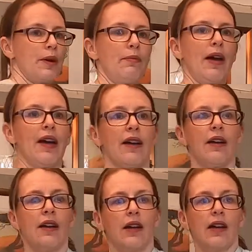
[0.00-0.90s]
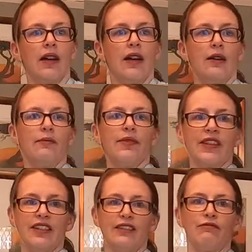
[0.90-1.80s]
my back.
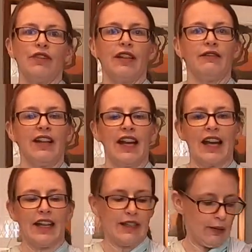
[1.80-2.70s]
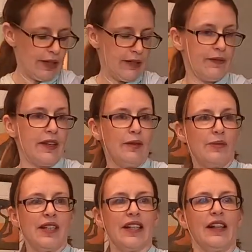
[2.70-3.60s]
So this is a really, really handy way to feed
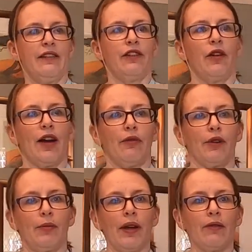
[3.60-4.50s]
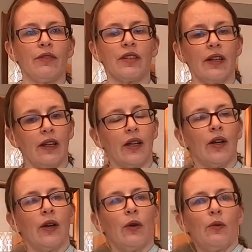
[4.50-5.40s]
them, particularly if you're out and about.
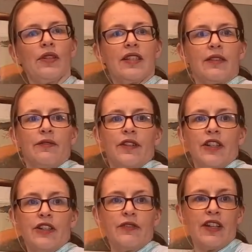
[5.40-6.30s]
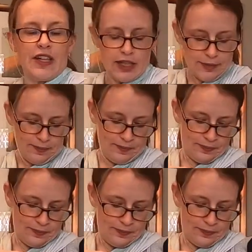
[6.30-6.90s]
Once they've finished feeding,